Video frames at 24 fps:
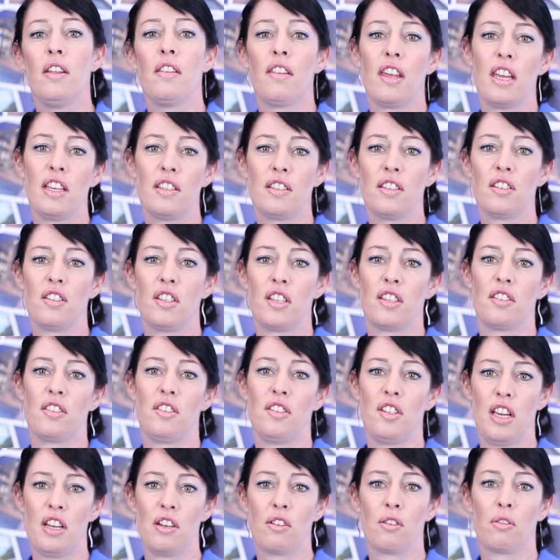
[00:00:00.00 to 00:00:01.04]
These are just
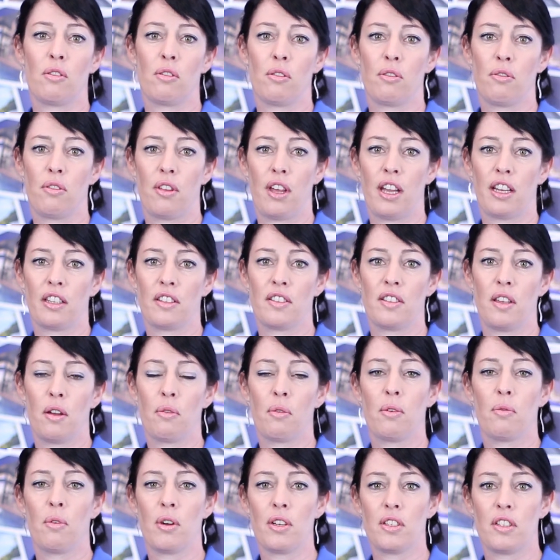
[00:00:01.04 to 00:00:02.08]
general things that
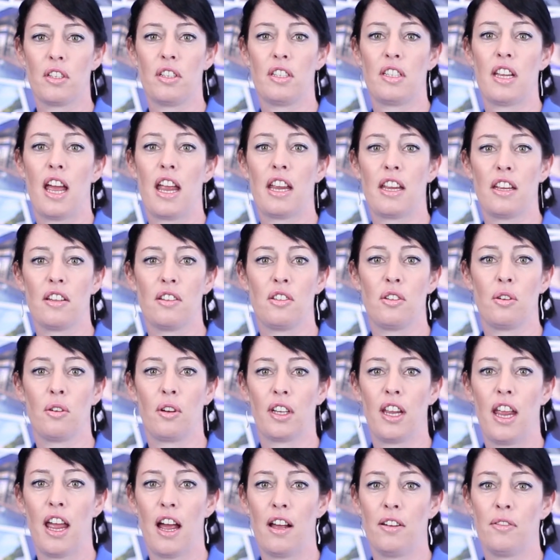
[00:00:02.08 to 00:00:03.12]
we want to take into
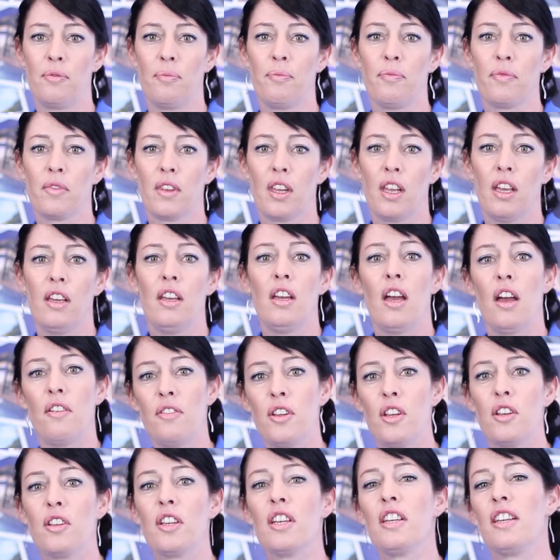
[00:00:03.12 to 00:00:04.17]
account. If
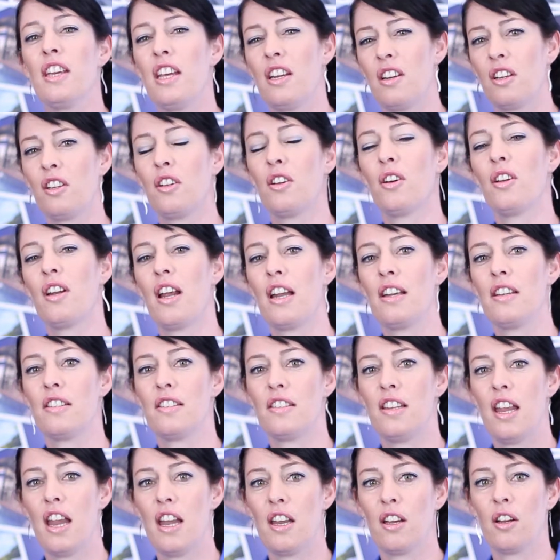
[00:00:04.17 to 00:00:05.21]
you can get a good
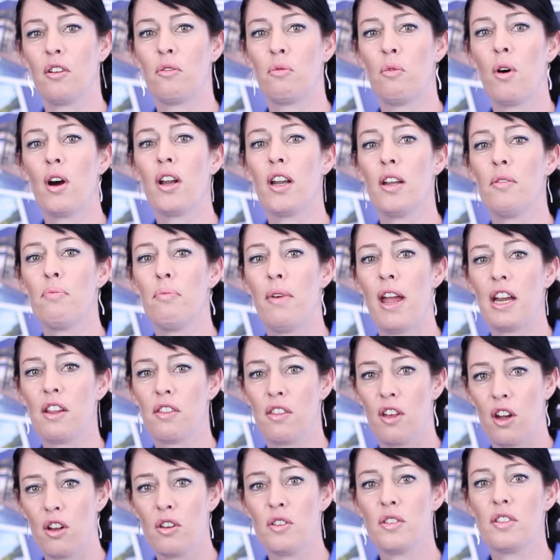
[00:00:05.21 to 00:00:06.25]
understanding of what impact
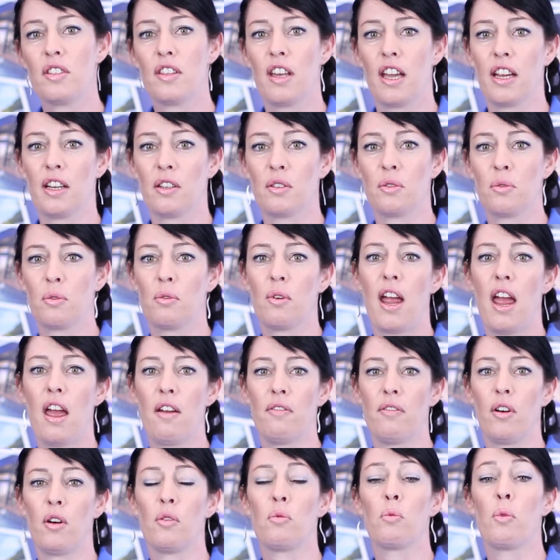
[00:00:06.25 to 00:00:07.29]
those things will
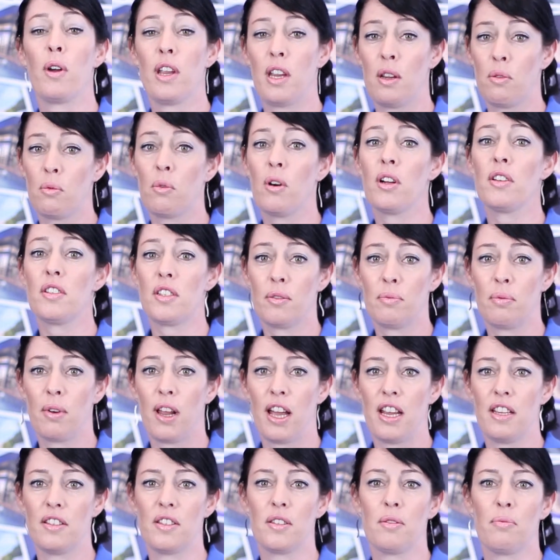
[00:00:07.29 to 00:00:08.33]
have on where you want to
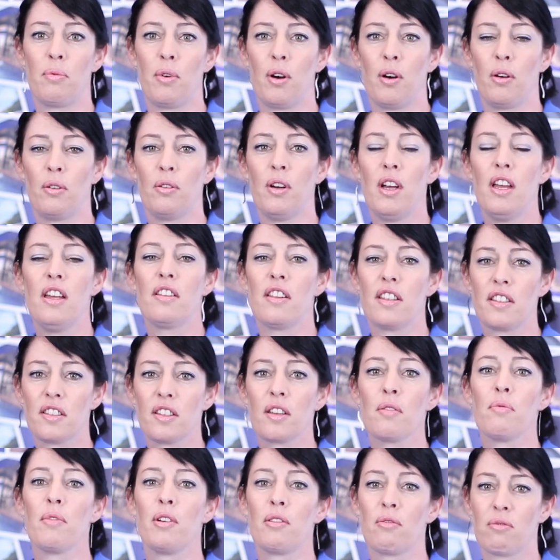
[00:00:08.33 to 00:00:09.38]
place the pool, this
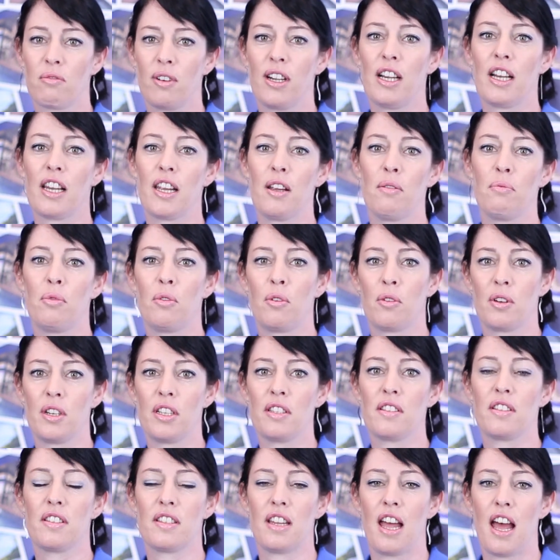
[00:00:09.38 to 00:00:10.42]
can be a really
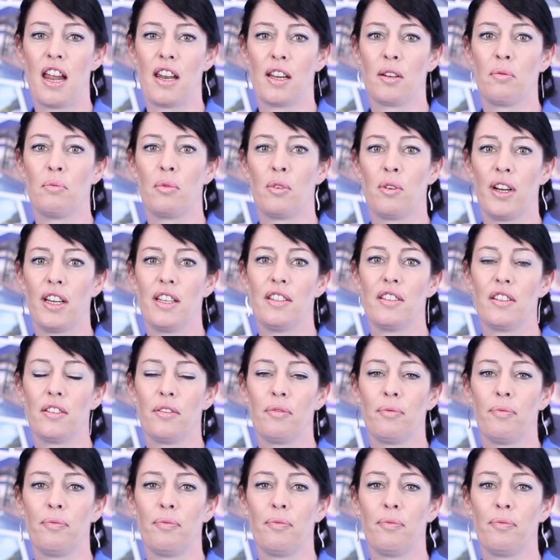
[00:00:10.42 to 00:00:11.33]
important starting point.